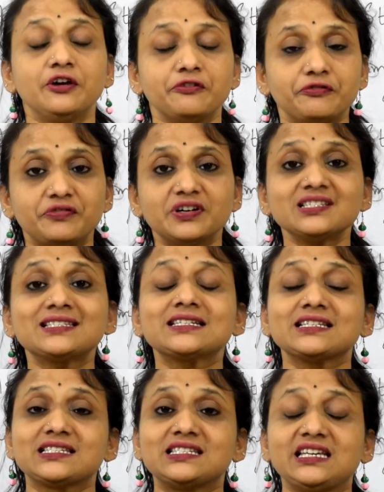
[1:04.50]

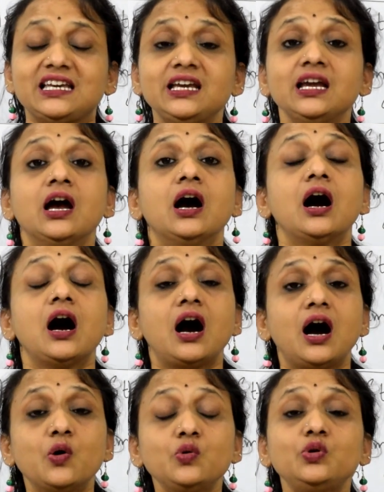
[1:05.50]
First see
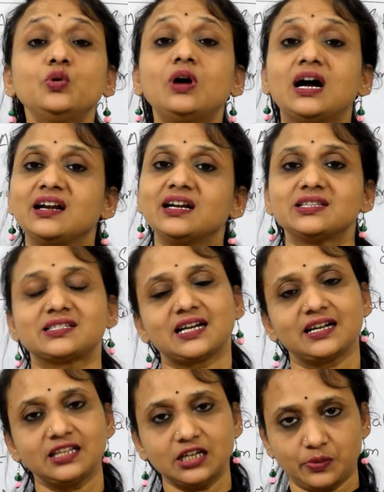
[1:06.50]
how to
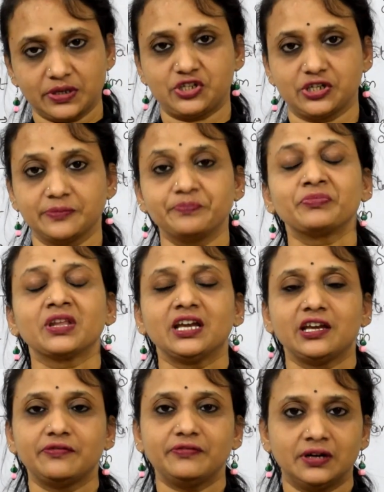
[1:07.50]
understand the question.
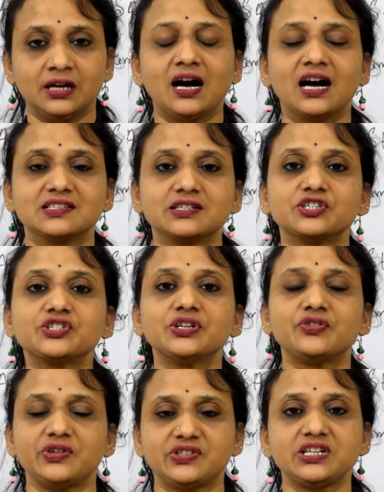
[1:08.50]
If assertion
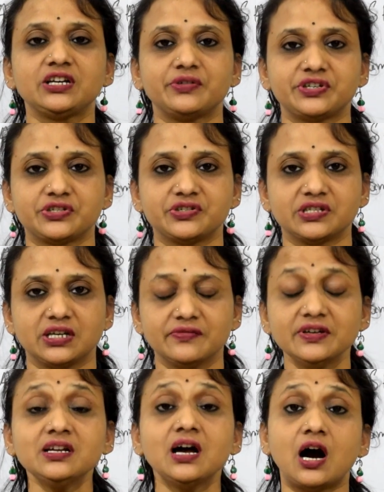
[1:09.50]
and reasoning question is
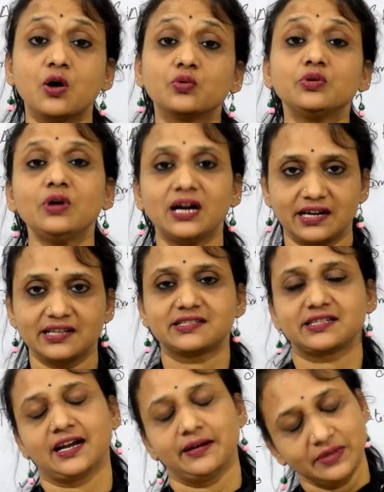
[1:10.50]
given, how to
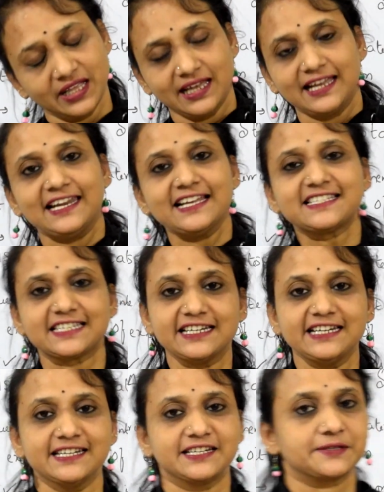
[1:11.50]
understand? Let's
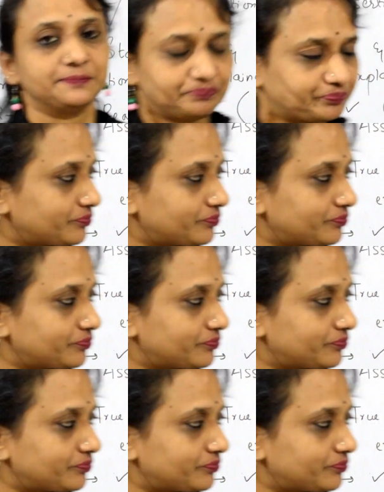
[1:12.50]
read it.